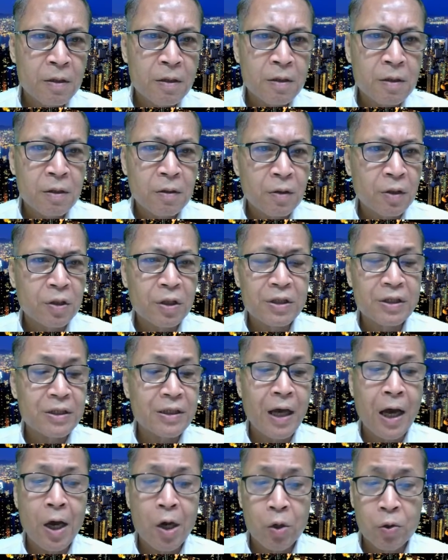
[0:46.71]
Not the
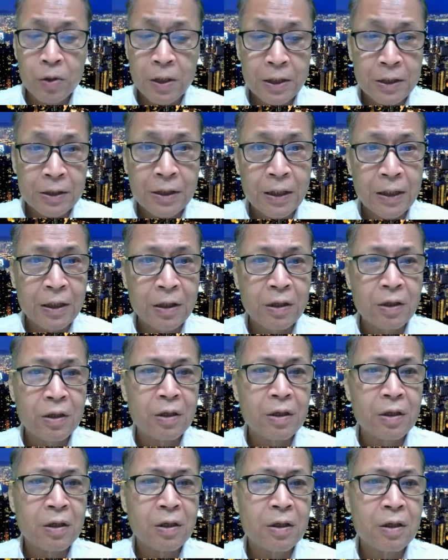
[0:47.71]
style, it's
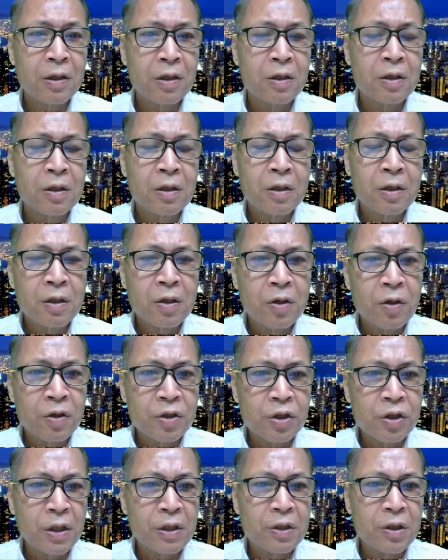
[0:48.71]

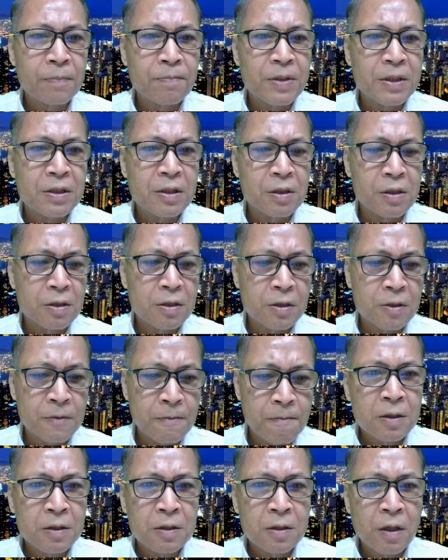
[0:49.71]
concerning the business
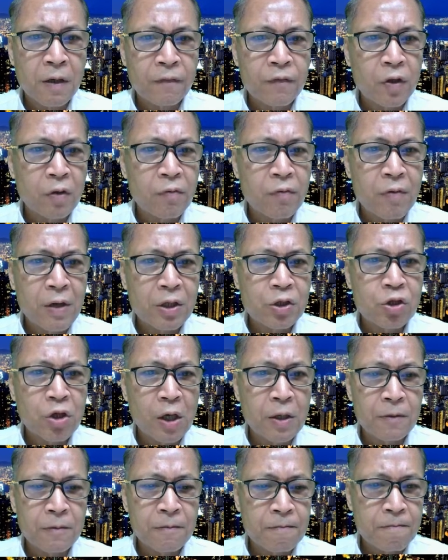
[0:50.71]
of the
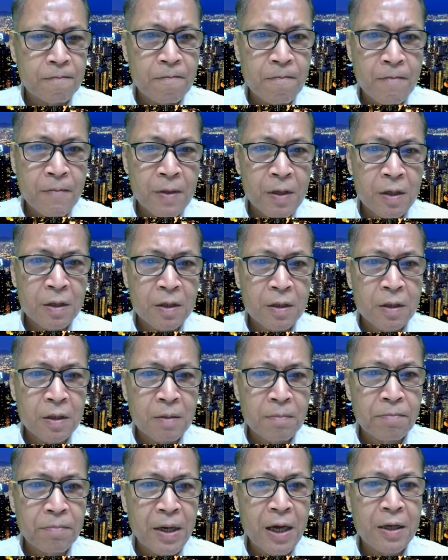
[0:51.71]
restaurant.
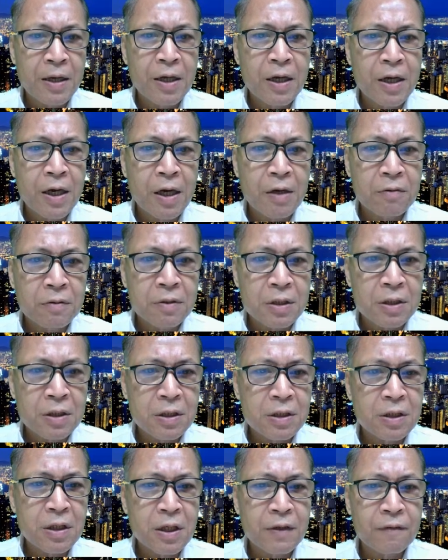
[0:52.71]
Plan layout,
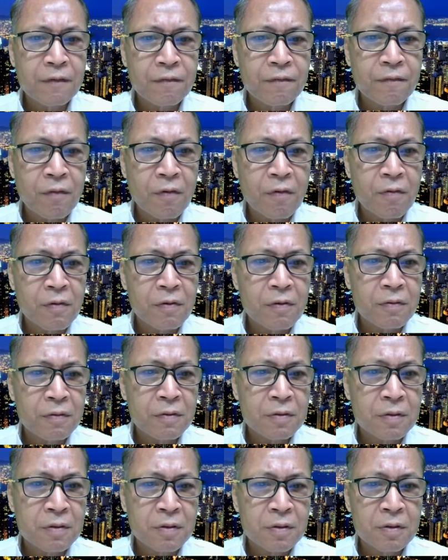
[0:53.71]
ceiling, floor,
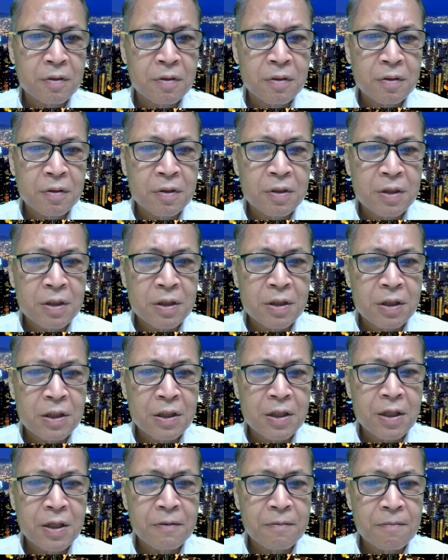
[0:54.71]

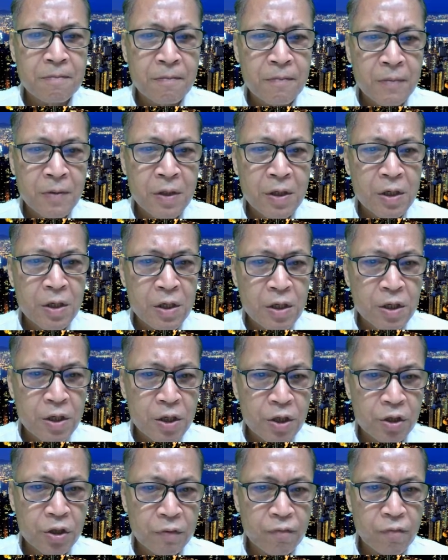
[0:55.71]
seating,
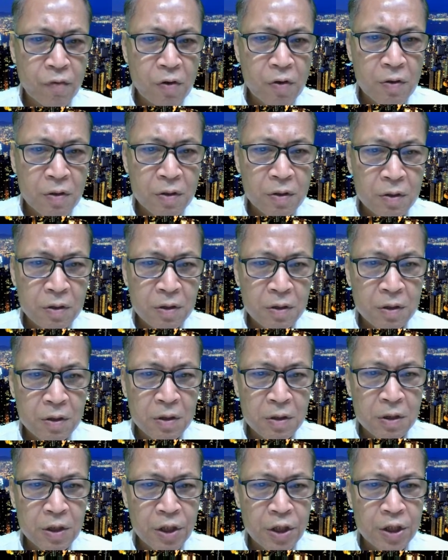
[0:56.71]
kitchen wall,
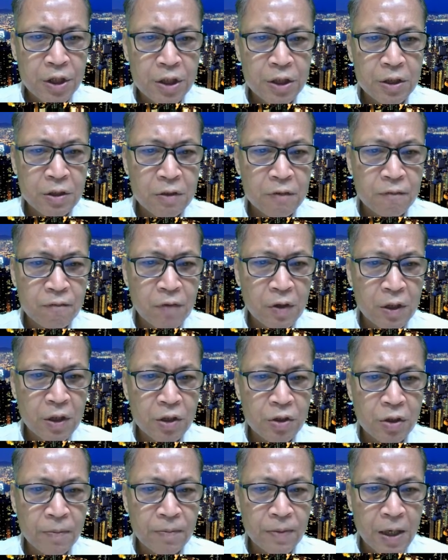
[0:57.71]
kitchen, water
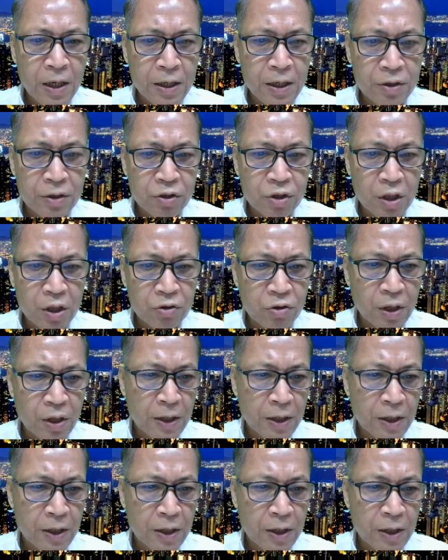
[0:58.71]
supply, etc.